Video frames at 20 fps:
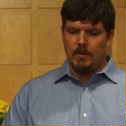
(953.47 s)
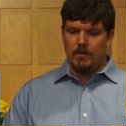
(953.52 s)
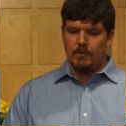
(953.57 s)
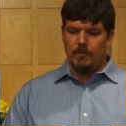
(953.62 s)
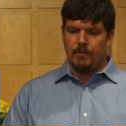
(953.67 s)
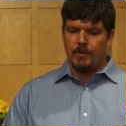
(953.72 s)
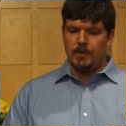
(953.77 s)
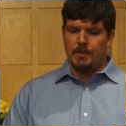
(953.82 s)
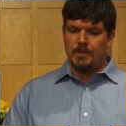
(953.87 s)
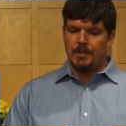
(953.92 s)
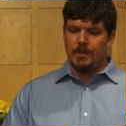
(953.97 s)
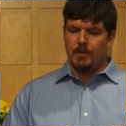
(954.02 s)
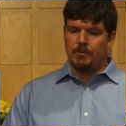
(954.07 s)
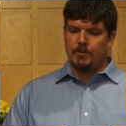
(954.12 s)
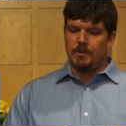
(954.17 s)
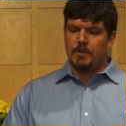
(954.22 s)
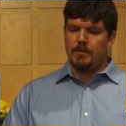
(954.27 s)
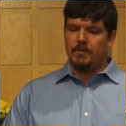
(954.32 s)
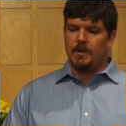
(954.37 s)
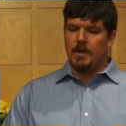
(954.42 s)
for the
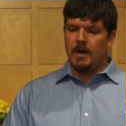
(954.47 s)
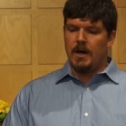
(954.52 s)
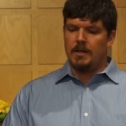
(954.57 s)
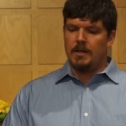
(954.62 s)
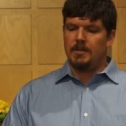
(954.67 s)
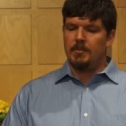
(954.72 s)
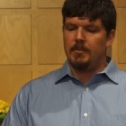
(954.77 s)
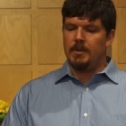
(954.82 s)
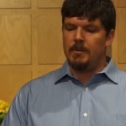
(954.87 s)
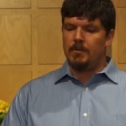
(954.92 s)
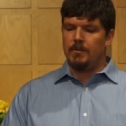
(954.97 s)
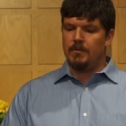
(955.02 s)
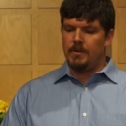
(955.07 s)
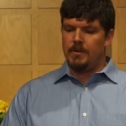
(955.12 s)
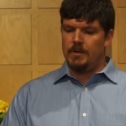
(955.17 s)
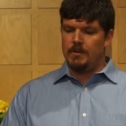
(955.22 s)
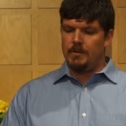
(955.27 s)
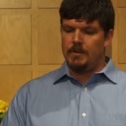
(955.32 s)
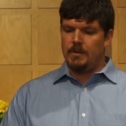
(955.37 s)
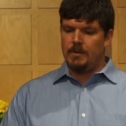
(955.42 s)
children of God to be
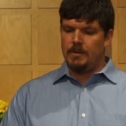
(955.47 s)
revealed.